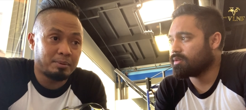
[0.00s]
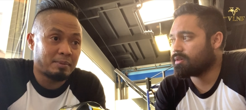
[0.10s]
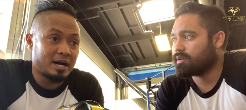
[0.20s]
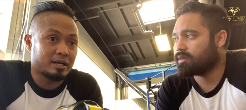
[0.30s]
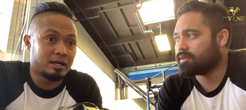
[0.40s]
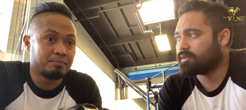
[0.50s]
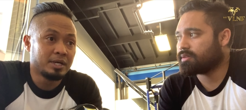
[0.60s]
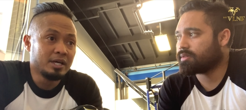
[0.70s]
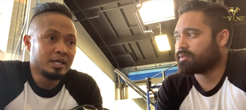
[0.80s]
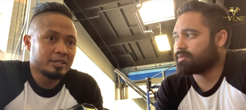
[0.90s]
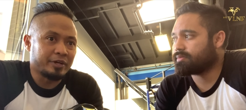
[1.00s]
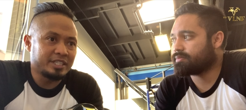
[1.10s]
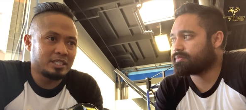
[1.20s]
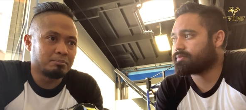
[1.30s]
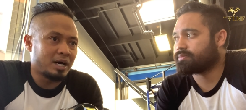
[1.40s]
Speaker 1: about
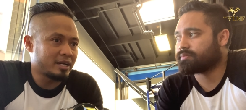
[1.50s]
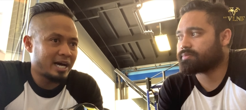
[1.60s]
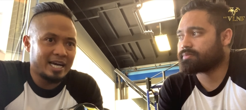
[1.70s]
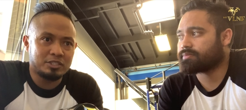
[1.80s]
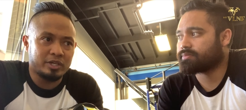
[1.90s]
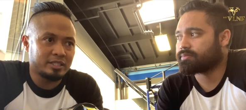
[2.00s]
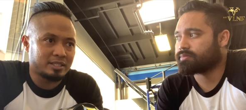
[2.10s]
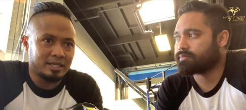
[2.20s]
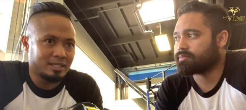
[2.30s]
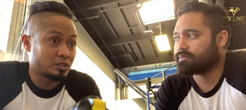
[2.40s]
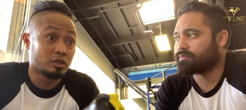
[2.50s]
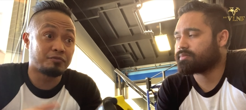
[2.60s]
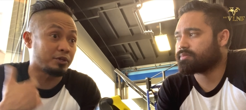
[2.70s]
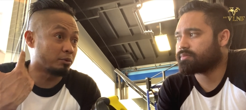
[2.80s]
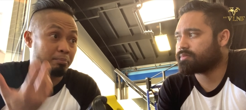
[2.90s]
creatine monohydrate, that it's good
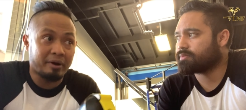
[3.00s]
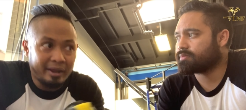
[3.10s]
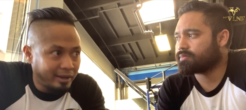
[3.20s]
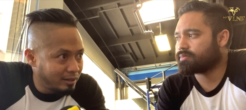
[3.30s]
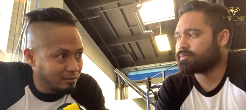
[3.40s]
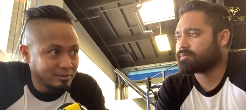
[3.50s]
for your brain.